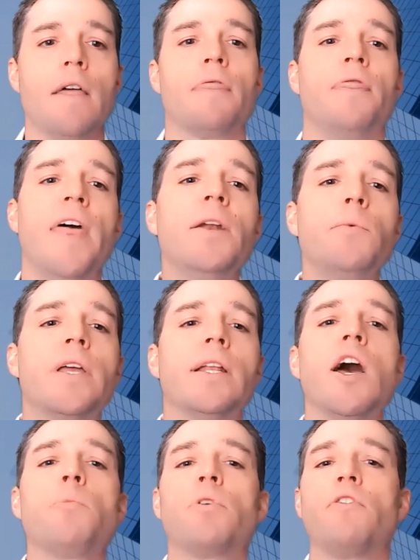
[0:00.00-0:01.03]
Then we can
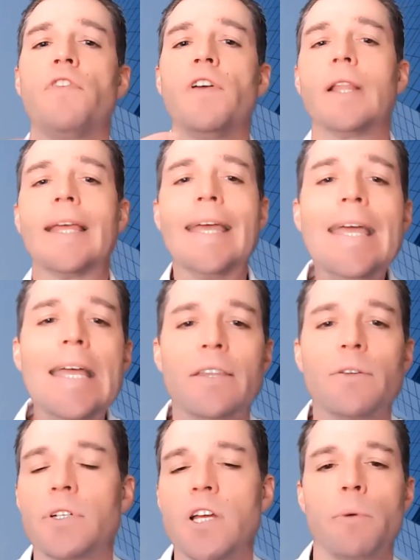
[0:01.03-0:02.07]
help you fill in
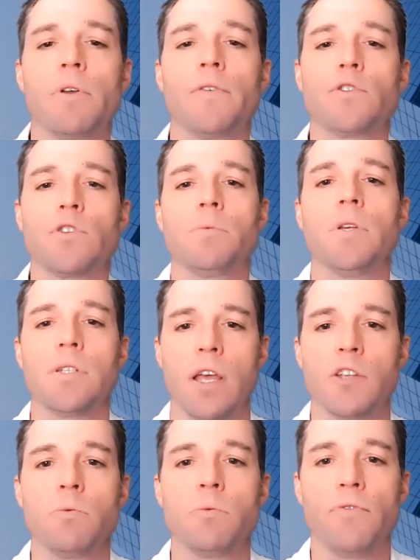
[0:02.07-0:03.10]
the Retirement of Your Dreams
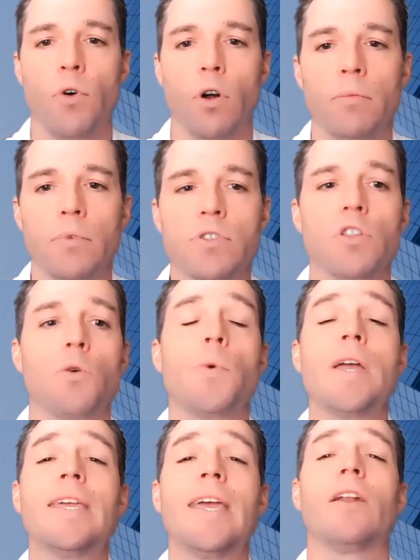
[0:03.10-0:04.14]
assessment form so that
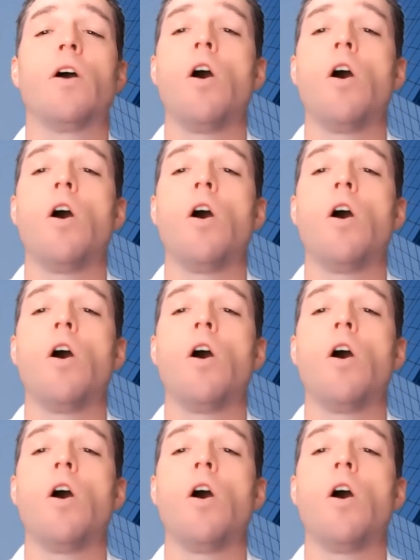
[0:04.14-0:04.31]
we get